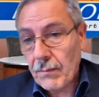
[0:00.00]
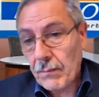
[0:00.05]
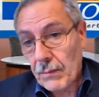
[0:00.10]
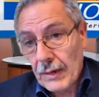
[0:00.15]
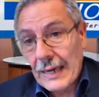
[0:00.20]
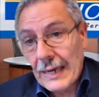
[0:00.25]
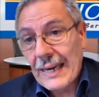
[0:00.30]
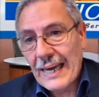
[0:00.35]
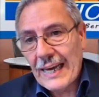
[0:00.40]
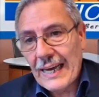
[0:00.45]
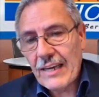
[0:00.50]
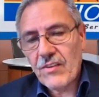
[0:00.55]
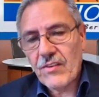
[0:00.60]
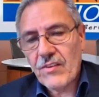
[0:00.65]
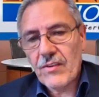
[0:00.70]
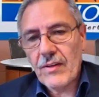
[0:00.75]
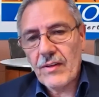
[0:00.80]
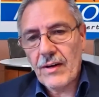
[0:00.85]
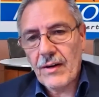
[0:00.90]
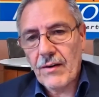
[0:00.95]
less
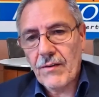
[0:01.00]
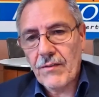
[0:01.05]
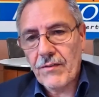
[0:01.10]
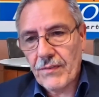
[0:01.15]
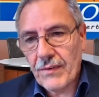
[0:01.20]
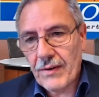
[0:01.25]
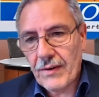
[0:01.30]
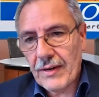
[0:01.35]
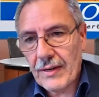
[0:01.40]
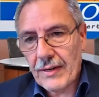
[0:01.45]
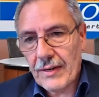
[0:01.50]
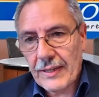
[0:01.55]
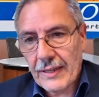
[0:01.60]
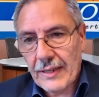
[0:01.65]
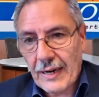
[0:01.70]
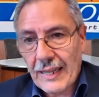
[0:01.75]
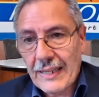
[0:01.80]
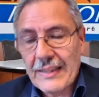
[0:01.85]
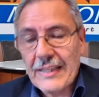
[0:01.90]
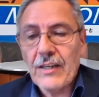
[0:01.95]
of the
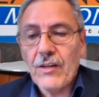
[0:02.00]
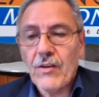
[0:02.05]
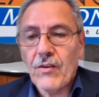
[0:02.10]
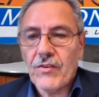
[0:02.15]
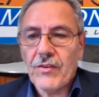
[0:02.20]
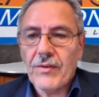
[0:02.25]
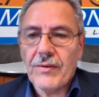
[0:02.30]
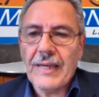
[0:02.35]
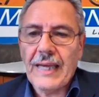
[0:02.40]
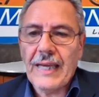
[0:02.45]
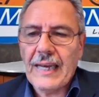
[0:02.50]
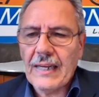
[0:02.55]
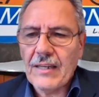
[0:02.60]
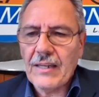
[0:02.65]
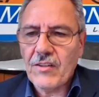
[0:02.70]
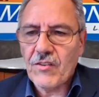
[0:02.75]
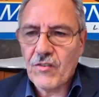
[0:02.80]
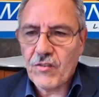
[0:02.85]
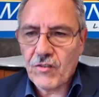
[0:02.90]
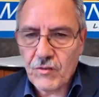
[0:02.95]
Latinos are getting
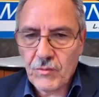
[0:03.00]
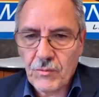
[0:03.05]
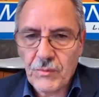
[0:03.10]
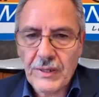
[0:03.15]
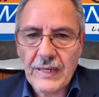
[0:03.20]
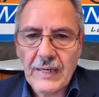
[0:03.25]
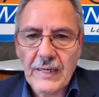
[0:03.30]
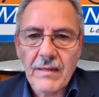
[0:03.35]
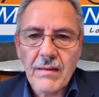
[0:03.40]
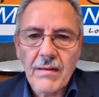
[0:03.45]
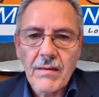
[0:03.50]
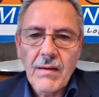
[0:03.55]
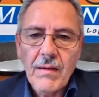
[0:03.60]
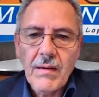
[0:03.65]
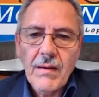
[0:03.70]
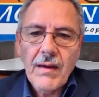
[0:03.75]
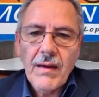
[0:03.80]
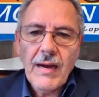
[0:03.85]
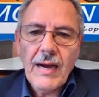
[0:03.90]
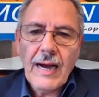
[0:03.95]
screened.
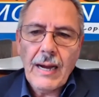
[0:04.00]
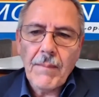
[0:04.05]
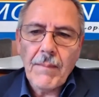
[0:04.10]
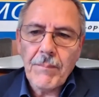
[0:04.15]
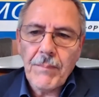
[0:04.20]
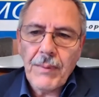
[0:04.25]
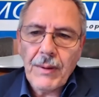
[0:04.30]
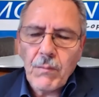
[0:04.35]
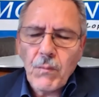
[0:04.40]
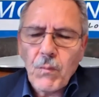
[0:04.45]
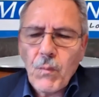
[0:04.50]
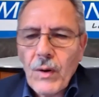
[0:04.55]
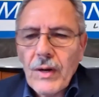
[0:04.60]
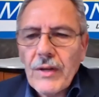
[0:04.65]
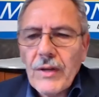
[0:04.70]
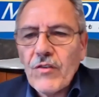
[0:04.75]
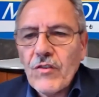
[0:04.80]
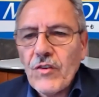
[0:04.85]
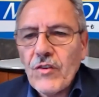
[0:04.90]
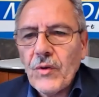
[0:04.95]
Uh, but
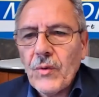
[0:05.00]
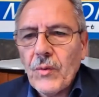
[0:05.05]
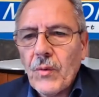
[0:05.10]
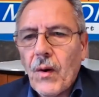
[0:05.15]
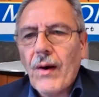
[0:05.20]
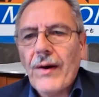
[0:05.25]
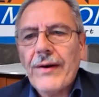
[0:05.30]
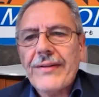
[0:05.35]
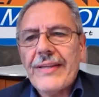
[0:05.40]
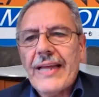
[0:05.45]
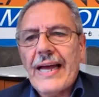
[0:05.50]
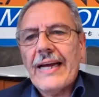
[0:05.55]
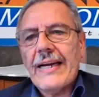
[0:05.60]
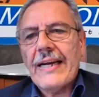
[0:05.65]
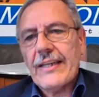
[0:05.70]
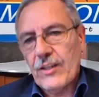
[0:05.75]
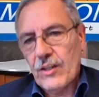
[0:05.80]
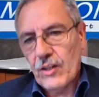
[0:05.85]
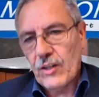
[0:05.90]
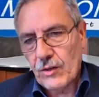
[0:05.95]
once you are
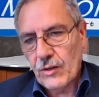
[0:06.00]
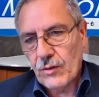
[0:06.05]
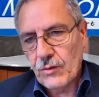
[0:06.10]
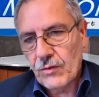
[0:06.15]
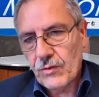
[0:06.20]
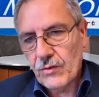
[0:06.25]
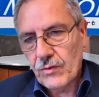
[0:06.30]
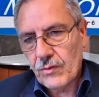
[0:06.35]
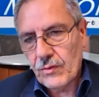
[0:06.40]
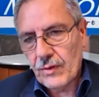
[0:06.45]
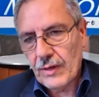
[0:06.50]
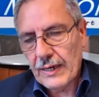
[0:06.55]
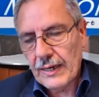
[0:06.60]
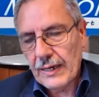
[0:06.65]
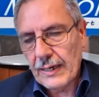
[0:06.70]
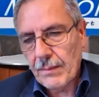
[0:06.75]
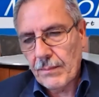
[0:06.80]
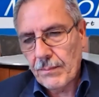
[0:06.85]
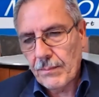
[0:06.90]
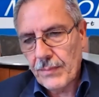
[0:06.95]
diagnosed
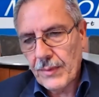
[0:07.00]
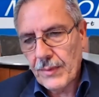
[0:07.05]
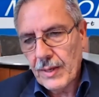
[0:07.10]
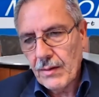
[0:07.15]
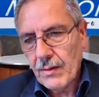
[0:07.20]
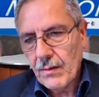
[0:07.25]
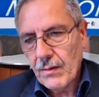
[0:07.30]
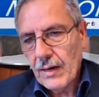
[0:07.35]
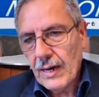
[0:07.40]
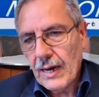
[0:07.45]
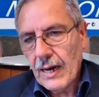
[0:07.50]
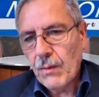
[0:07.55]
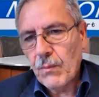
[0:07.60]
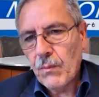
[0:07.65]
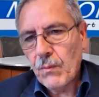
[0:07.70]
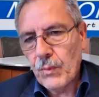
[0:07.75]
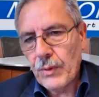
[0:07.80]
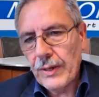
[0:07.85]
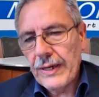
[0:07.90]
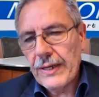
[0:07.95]
um, uh,
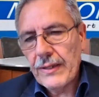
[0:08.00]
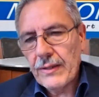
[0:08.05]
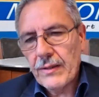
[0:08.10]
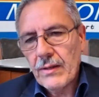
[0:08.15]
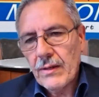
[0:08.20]
with